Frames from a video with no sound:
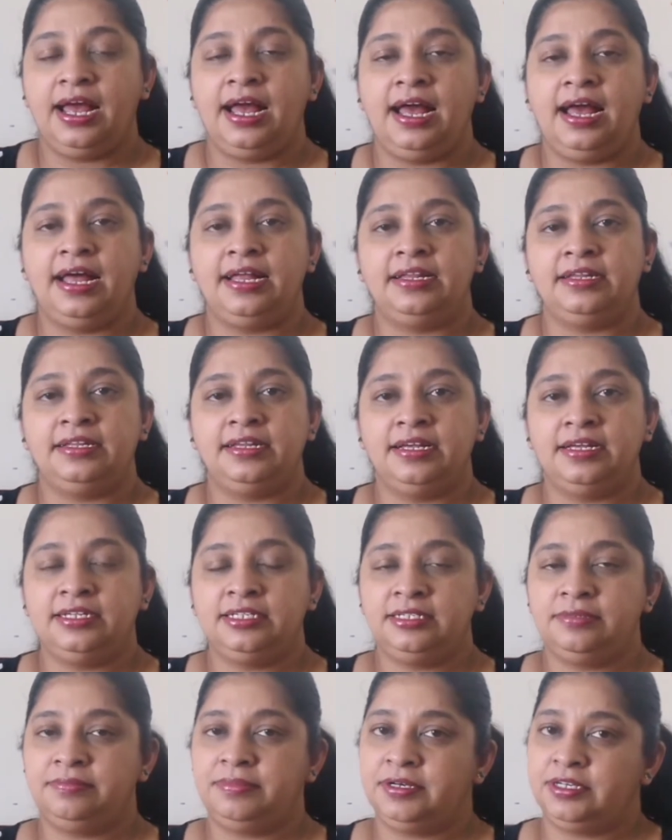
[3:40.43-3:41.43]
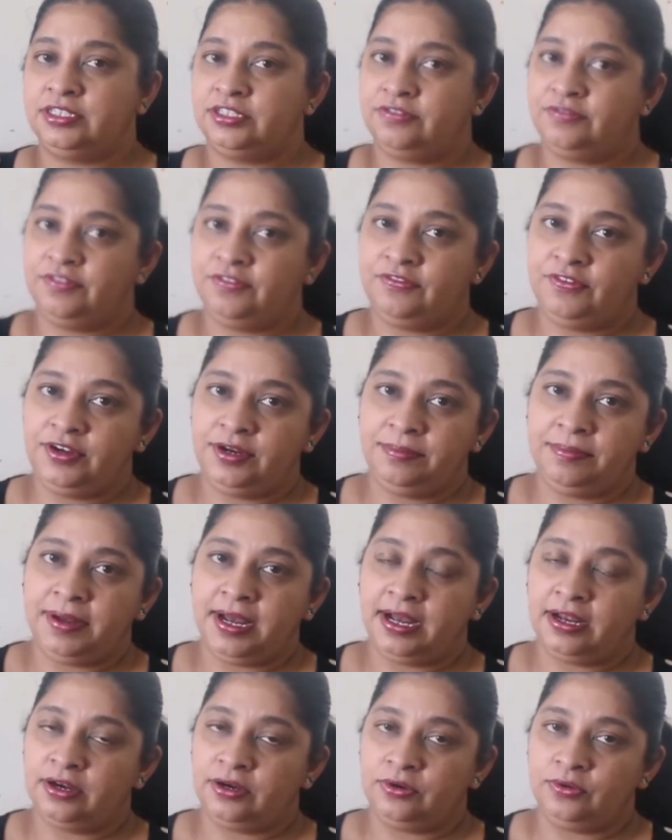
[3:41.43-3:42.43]
and thus, because of the
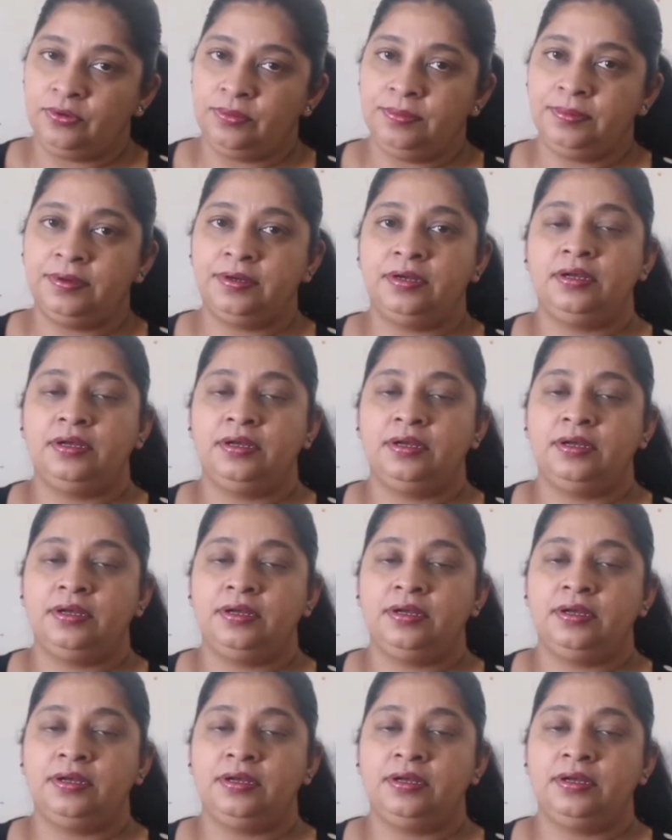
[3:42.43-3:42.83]
feedback loop,